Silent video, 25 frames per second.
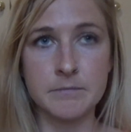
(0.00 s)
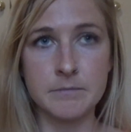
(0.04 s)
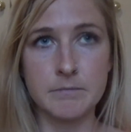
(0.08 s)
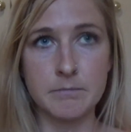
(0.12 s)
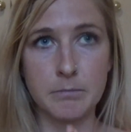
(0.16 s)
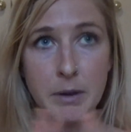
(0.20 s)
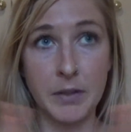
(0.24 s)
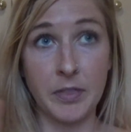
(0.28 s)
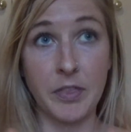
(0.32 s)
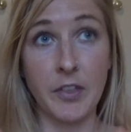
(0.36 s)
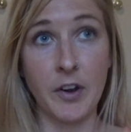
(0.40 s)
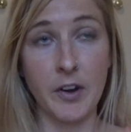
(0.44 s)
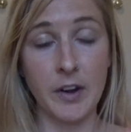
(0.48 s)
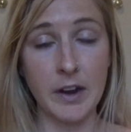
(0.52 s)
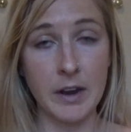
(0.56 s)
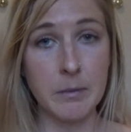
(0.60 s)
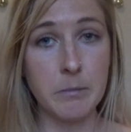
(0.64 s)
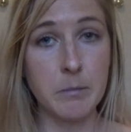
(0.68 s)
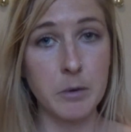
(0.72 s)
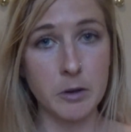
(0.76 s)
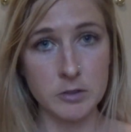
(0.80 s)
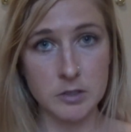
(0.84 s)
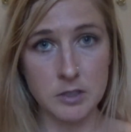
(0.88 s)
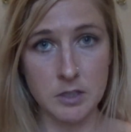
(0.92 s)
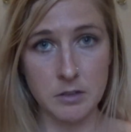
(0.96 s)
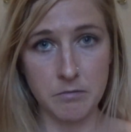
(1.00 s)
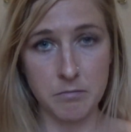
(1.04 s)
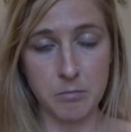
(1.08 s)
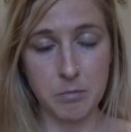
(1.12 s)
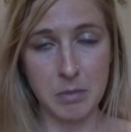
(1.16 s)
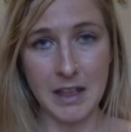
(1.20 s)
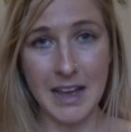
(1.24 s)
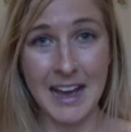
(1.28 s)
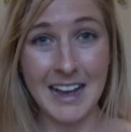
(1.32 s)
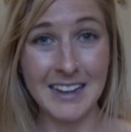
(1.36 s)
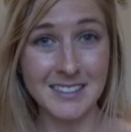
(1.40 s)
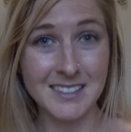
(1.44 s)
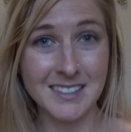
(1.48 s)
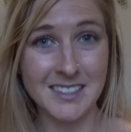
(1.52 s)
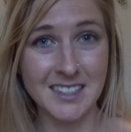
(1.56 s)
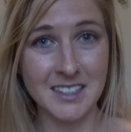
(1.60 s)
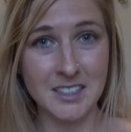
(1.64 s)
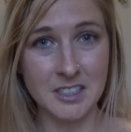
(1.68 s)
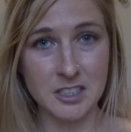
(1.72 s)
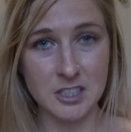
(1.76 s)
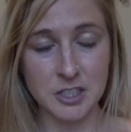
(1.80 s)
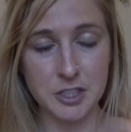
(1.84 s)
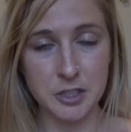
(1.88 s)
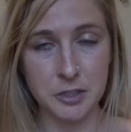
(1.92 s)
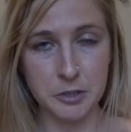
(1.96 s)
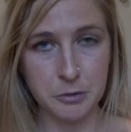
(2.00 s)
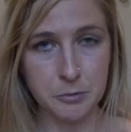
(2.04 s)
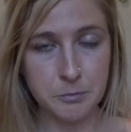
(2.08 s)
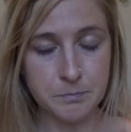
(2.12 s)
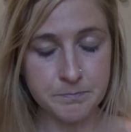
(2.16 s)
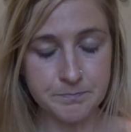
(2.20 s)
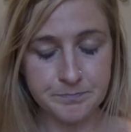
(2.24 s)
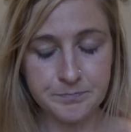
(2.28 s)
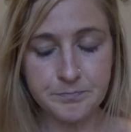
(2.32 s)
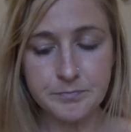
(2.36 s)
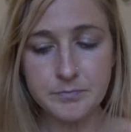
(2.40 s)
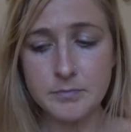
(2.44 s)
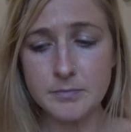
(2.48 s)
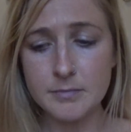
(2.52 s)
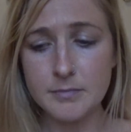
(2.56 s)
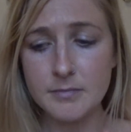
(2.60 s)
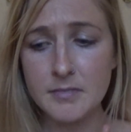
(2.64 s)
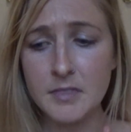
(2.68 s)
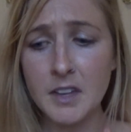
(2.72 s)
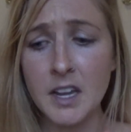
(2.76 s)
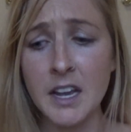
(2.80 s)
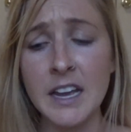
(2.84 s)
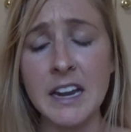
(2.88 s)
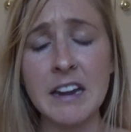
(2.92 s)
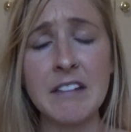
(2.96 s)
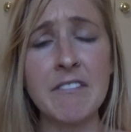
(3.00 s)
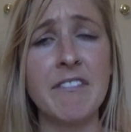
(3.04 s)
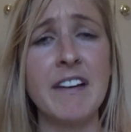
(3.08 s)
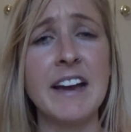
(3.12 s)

But they're in most of plastics too. And in